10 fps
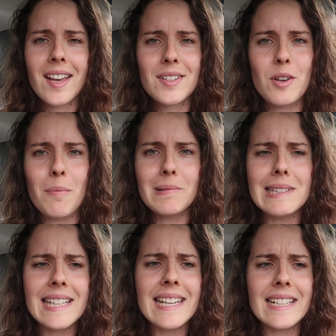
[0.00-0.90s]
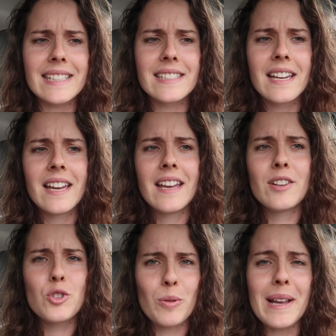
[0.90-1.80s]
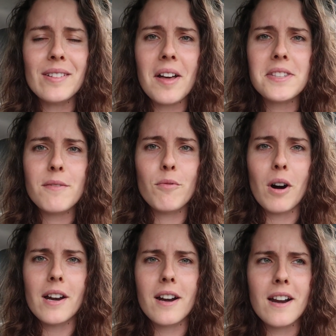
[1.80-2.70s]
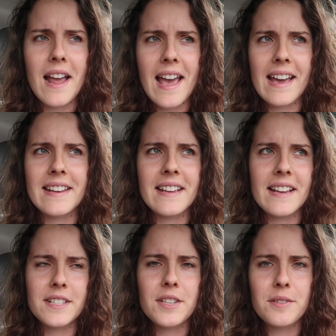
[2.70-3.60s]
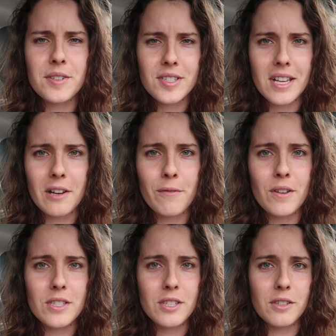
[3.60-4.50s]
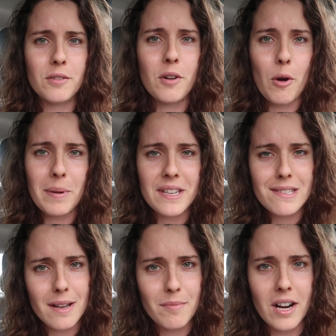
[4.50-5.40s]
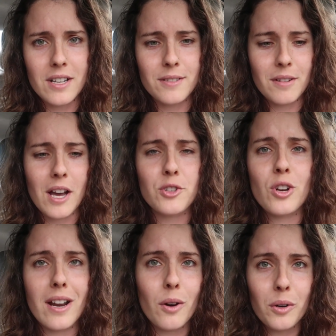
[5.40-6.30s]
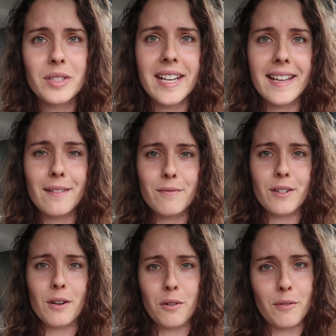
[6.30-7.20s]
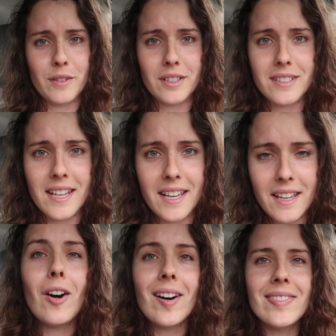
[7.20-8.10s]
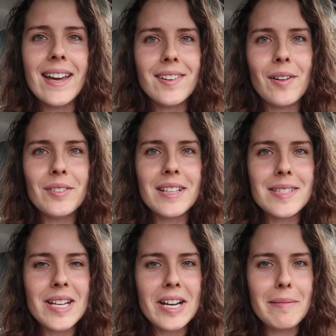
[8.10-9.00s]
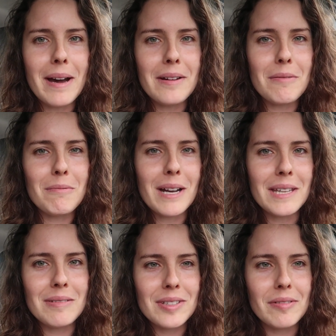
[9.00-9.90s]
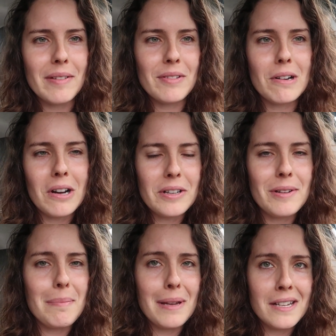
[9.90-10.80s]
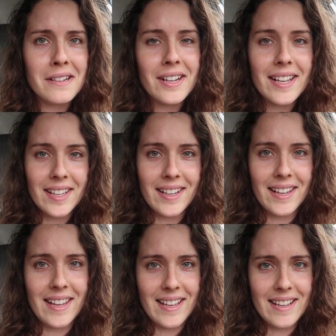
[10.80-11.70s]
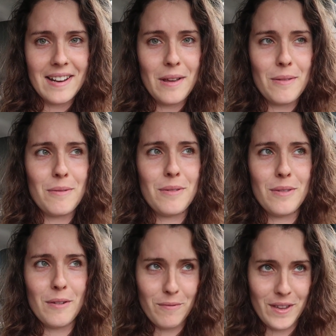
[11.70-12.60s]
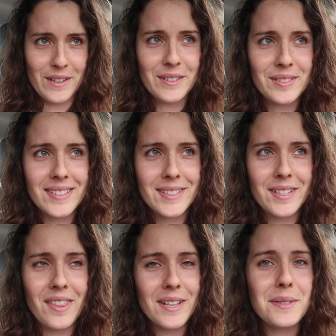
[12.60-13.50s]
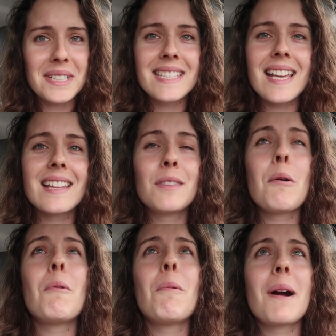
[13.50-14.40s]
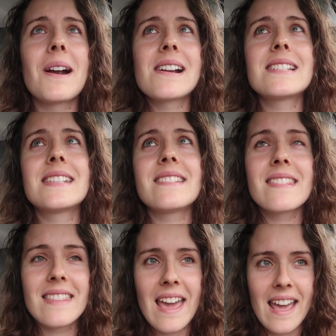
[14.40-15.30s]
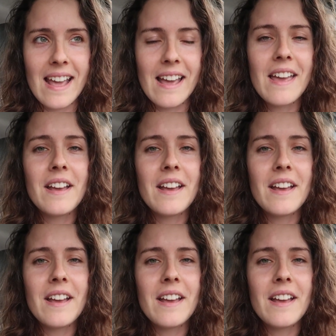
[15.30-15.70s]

So please, drink lots of water and excuse yourself to go pee somewhere. Do not try to hold it in for your whole field day. On that note, let's talk about what you do if you're on your period in the field. So this one's like the worst thing.